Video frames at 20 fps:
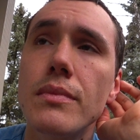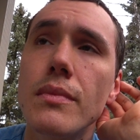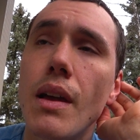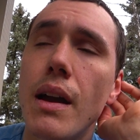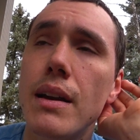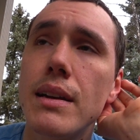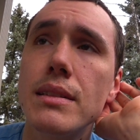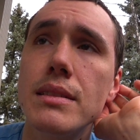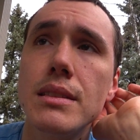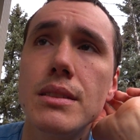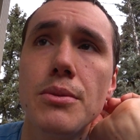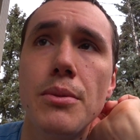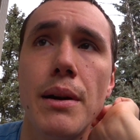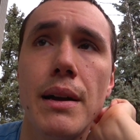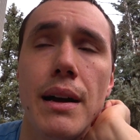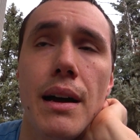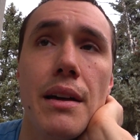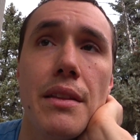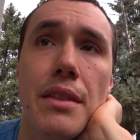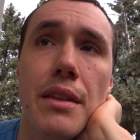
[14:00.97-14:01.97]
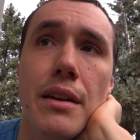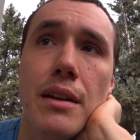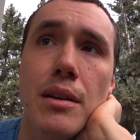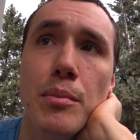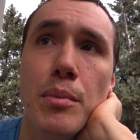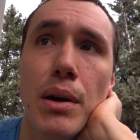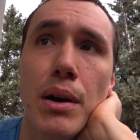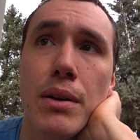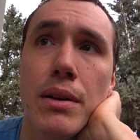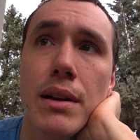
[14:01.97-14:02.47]
I guess the way I think
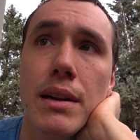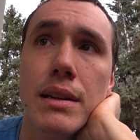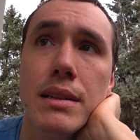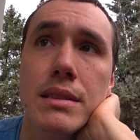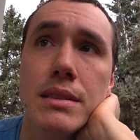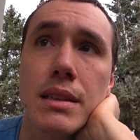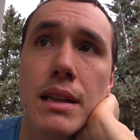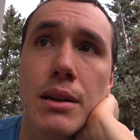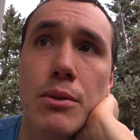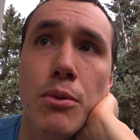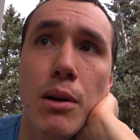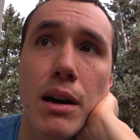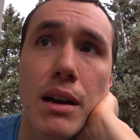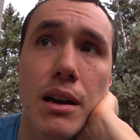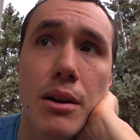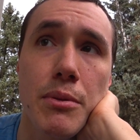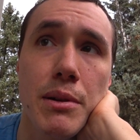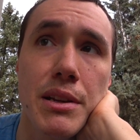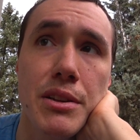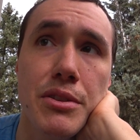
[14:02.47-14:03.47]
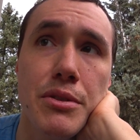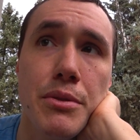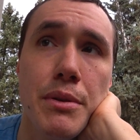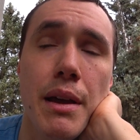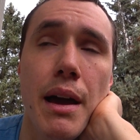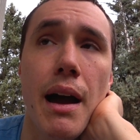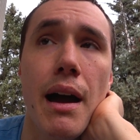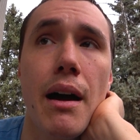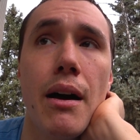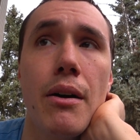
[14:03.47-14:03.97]
about it is like, what could we do
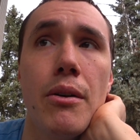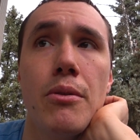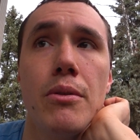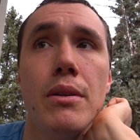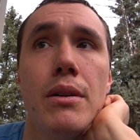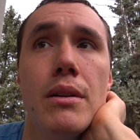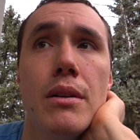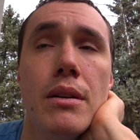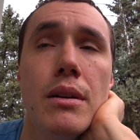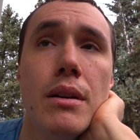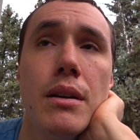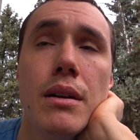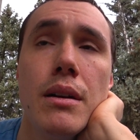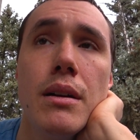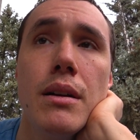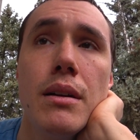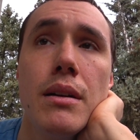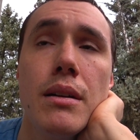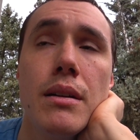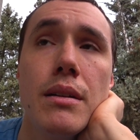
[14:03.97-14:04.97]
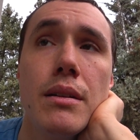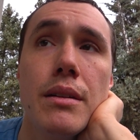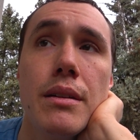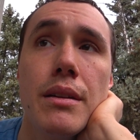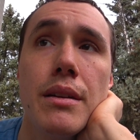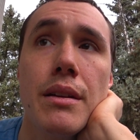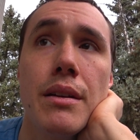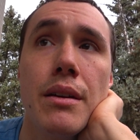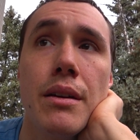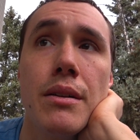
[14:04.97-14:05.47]
now?
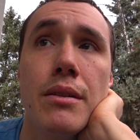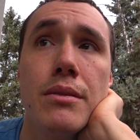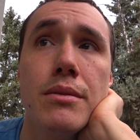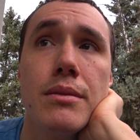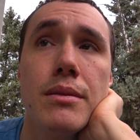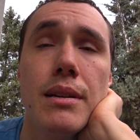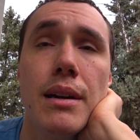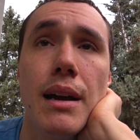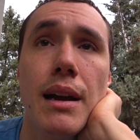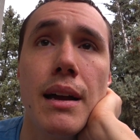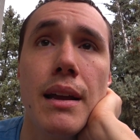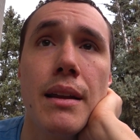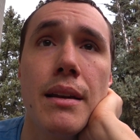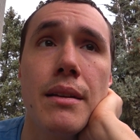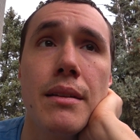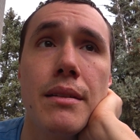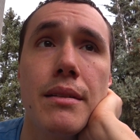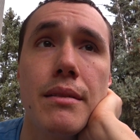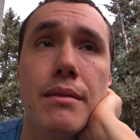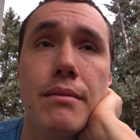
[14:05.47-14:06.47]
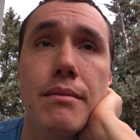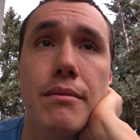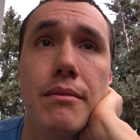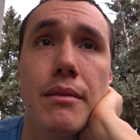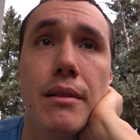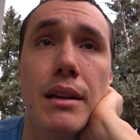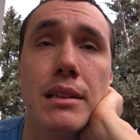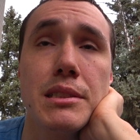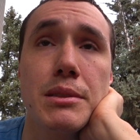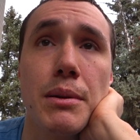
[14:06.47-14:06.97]
You know? And
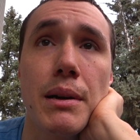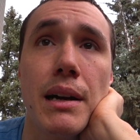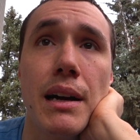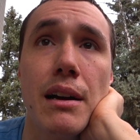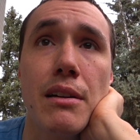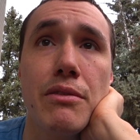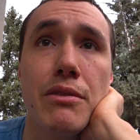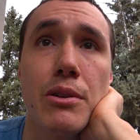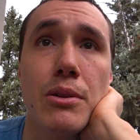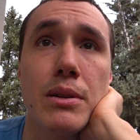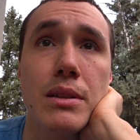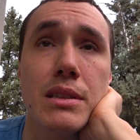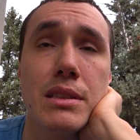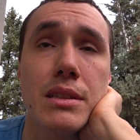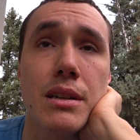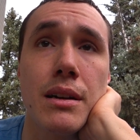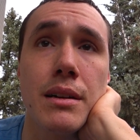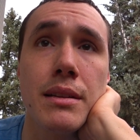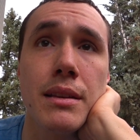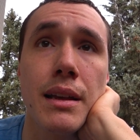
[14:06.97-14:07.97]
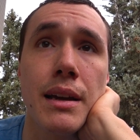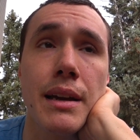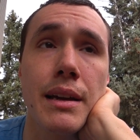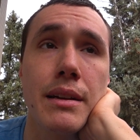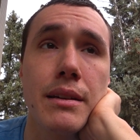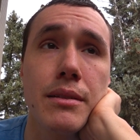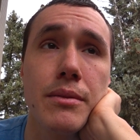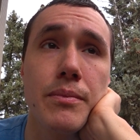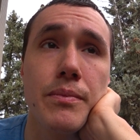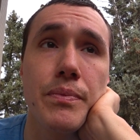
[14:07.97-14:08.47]
that's why I focus on, like,
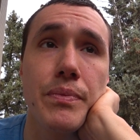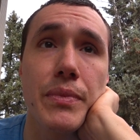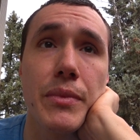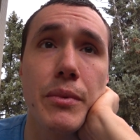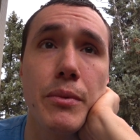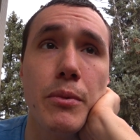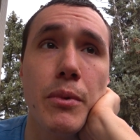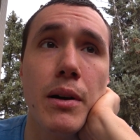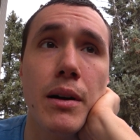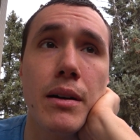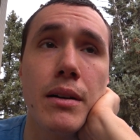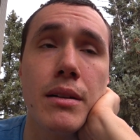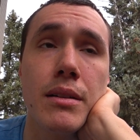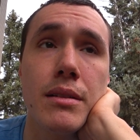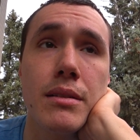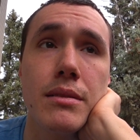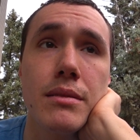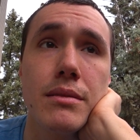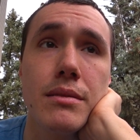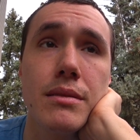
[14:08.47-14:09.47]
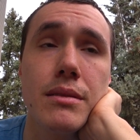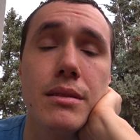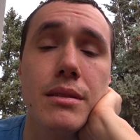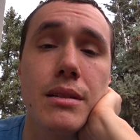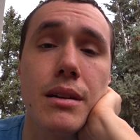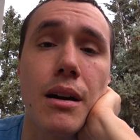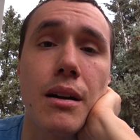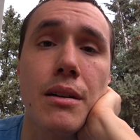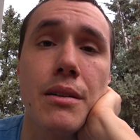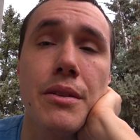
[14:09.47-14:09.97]
well,
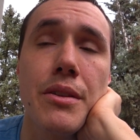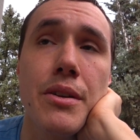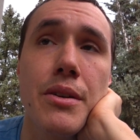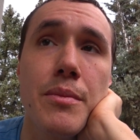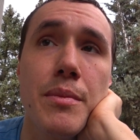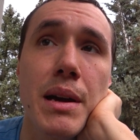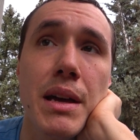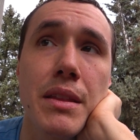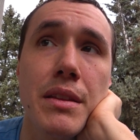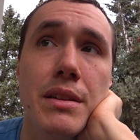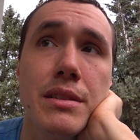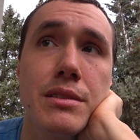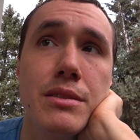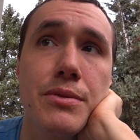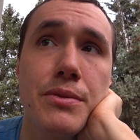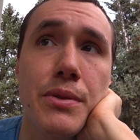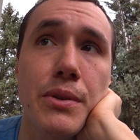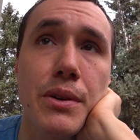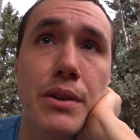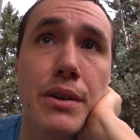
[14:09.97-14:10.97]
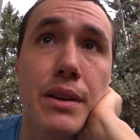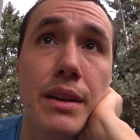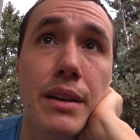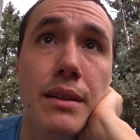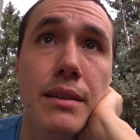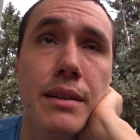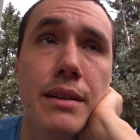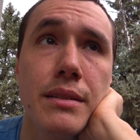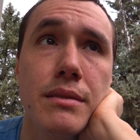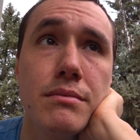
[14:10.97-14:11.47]
are there methods for
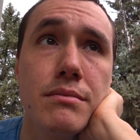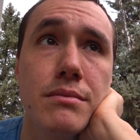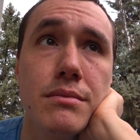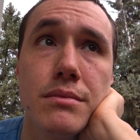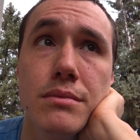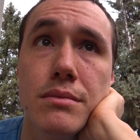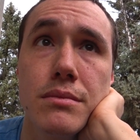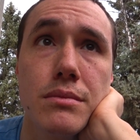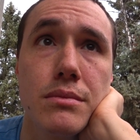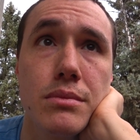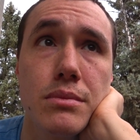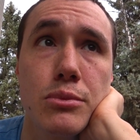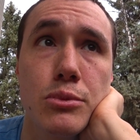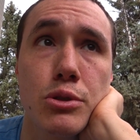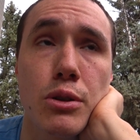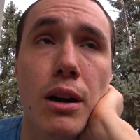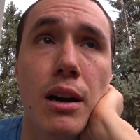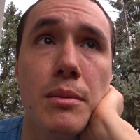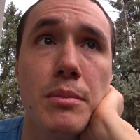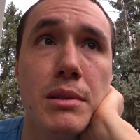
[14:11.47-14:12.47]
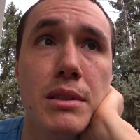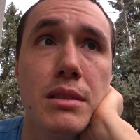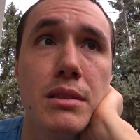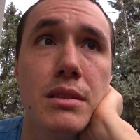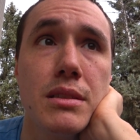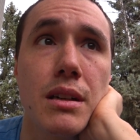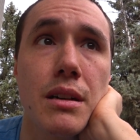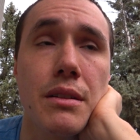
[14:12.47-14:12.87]
healing traumas?